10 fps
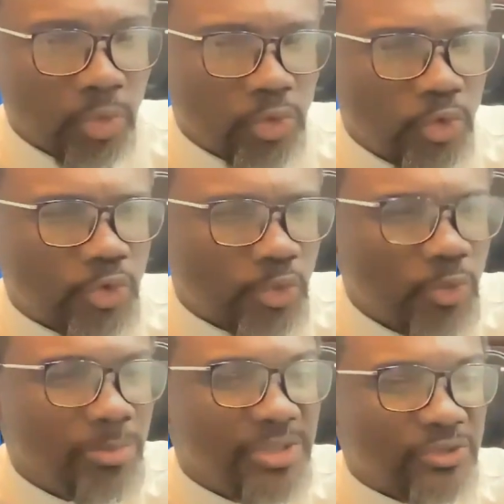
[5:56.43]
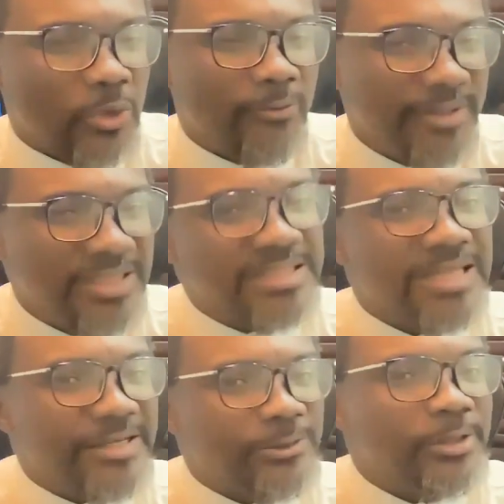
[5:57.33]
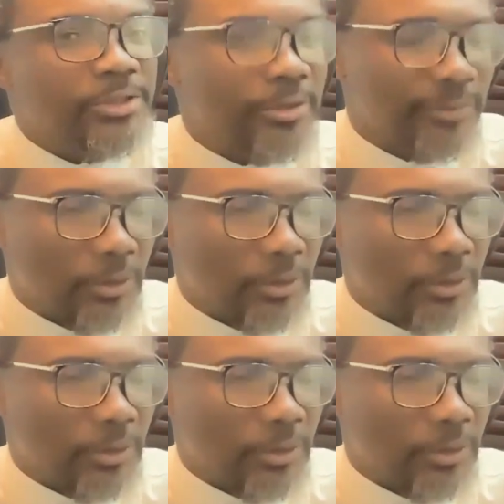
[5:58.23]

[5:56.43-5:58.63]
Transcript: you shouldn't be solving it in isolation of